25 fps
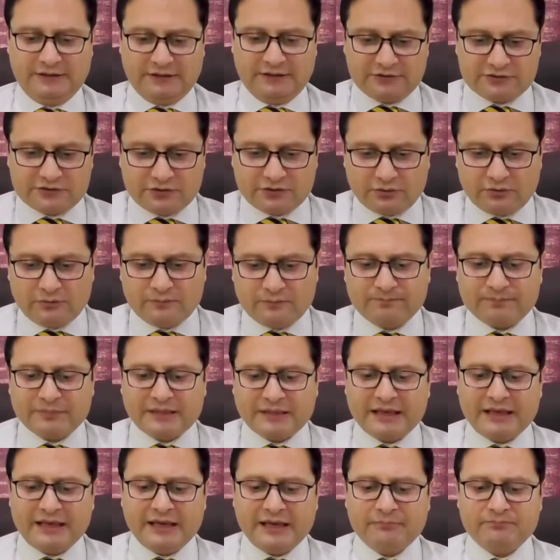So
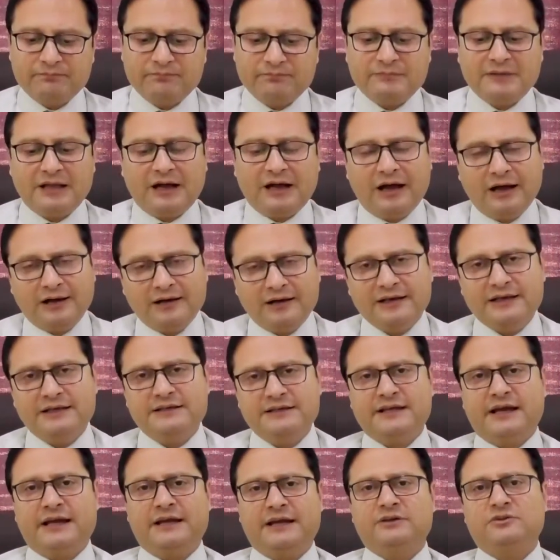early
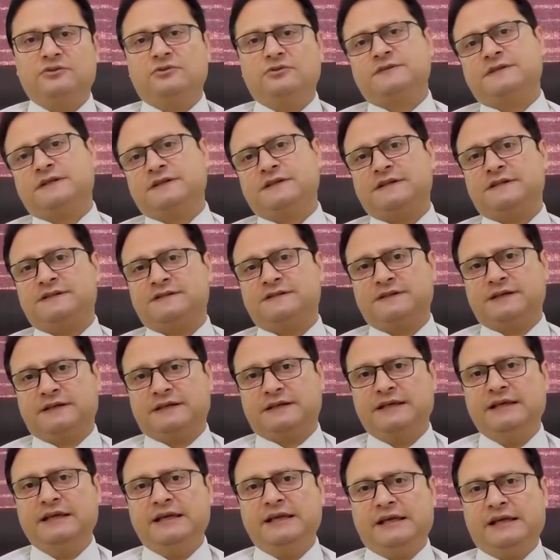diagnosis is the
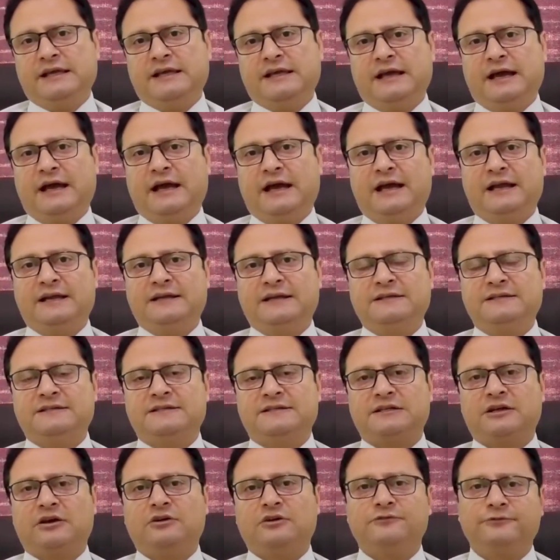key, and
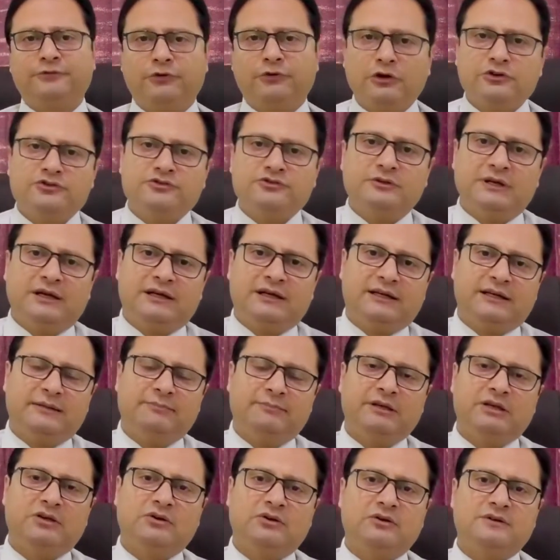unfortunately,
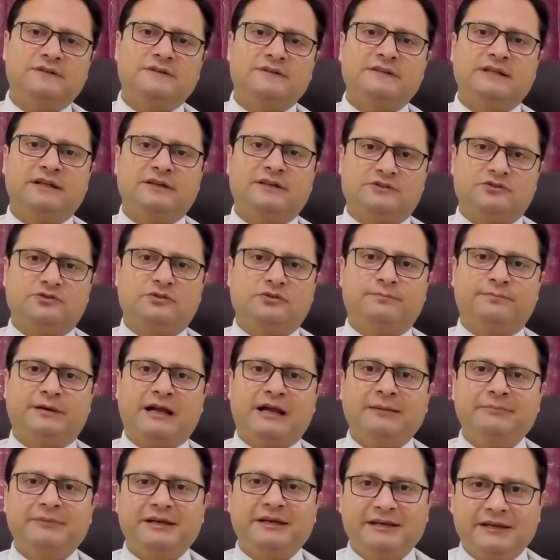because there is no
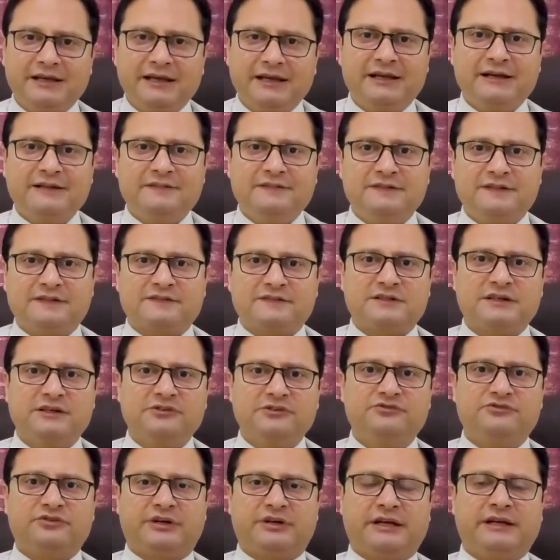primary care in this
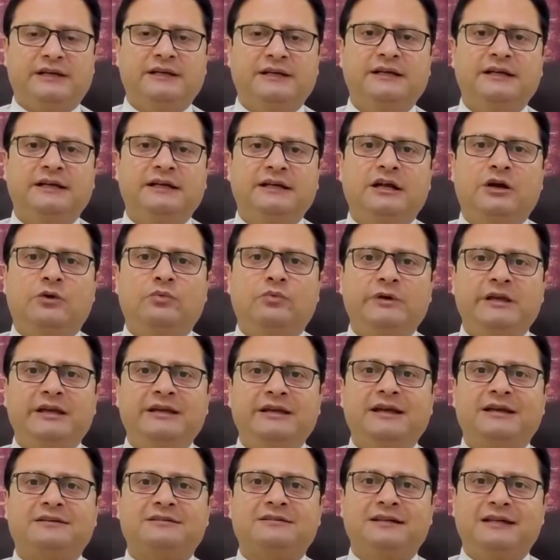country, we
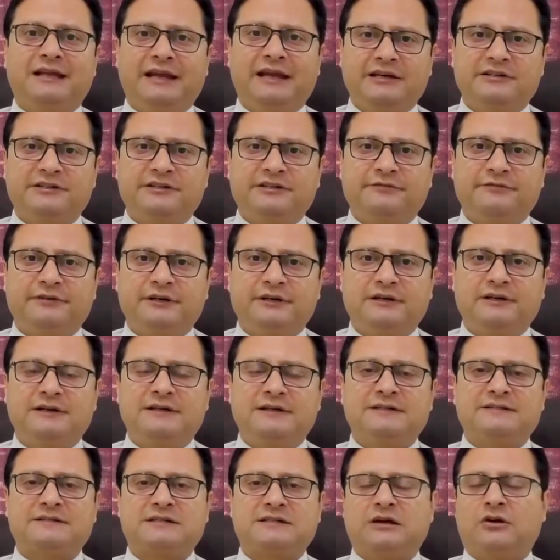get late
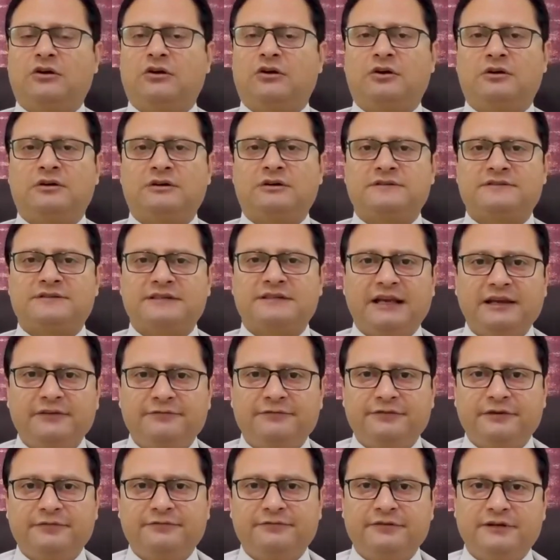referrals or
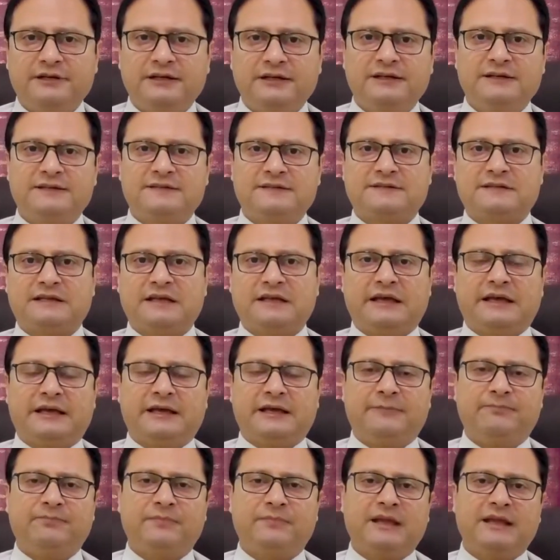self-referrals,
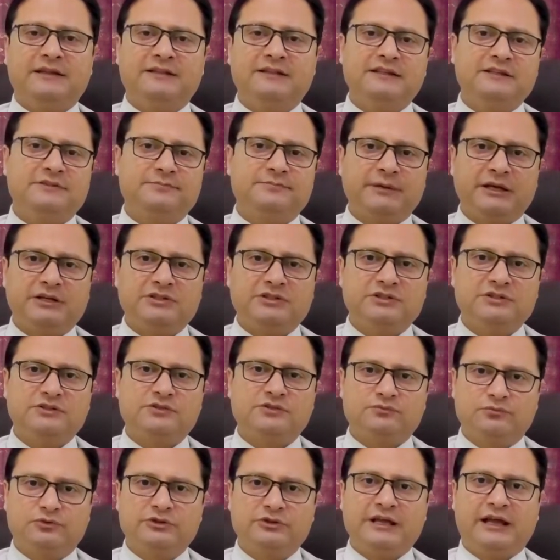and these patients
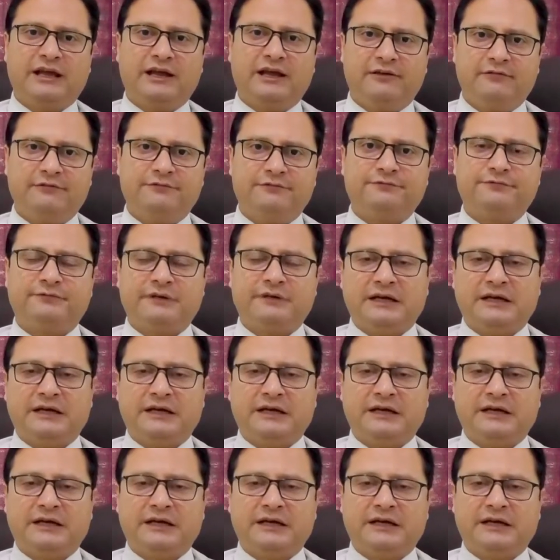would have